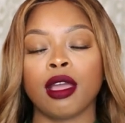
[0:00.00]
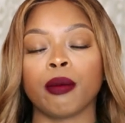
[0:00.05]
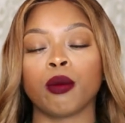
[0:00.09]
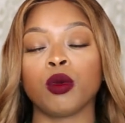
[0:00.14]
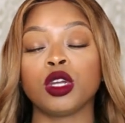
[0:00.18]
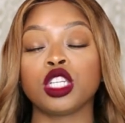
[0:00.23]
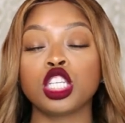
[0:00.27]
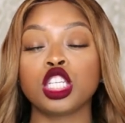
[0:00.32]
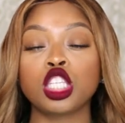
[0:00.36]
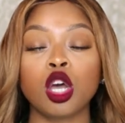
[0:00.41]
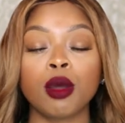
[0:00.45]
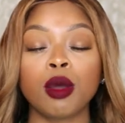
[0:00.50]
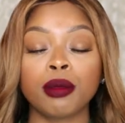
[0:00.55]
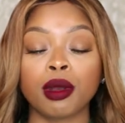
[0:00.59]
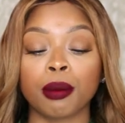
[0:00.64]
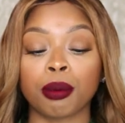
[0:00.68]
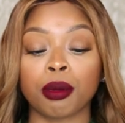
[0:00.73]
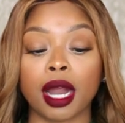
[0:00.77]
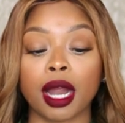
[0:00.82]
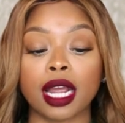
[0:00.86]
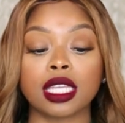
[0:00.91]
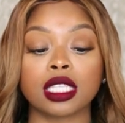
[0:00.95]
When she told me
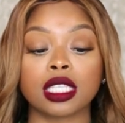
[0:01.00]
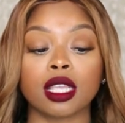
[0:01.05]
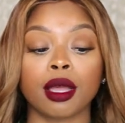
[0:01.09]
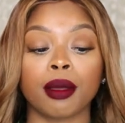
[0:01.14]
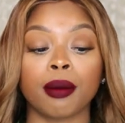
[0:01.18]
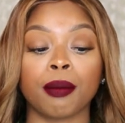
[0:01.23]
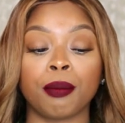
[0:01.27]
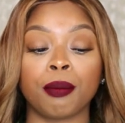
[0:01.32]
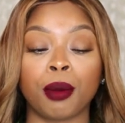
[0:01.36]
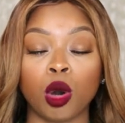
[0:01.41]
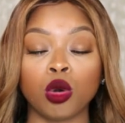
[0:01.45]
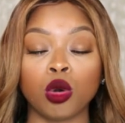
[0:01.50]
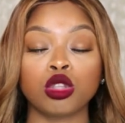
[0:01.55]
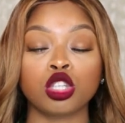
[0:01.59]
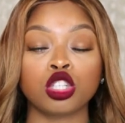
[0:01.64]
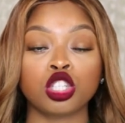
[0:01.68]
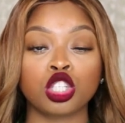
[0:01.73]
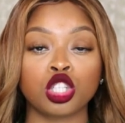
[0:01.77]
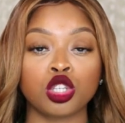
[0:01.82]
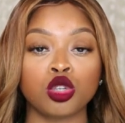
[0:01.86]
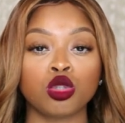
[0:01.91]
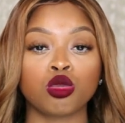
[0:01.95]
the price, both
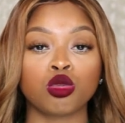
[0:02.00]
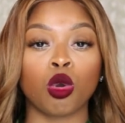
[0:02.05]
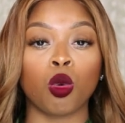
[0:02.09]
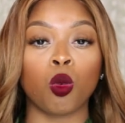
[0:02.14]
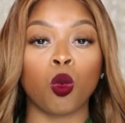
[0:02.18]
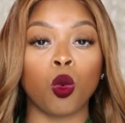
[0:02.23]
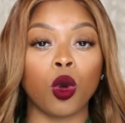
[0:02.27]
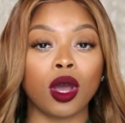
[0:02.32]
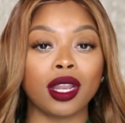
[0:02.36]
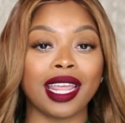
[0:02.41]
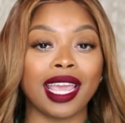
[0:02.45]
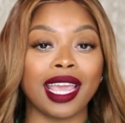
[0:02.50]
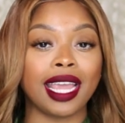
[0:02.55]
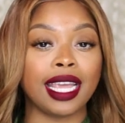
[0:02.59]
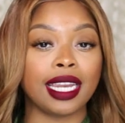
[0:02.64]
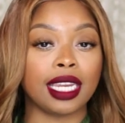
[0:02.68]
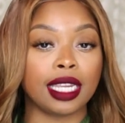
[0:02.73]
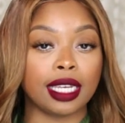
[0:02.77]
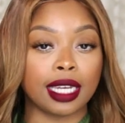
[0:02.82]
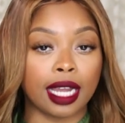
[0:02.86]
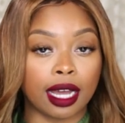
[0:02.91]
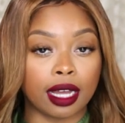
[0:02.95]
the shoes were one
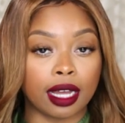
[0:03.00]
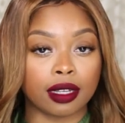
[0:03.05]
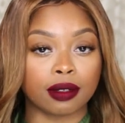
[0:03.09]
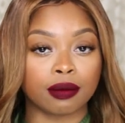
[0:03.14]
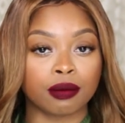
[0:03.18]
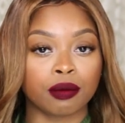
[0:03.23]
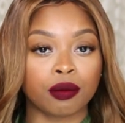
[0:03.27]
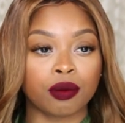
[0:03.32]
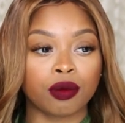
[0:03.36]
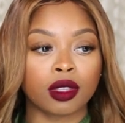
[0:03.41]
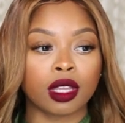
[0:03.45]
eighty-nine.